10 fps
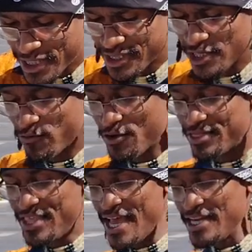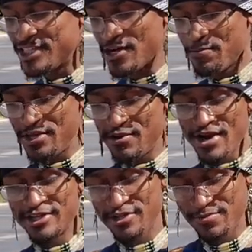It says, For then shall be
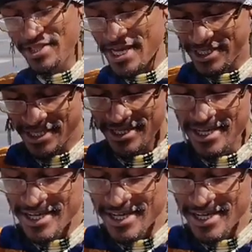great tribulation,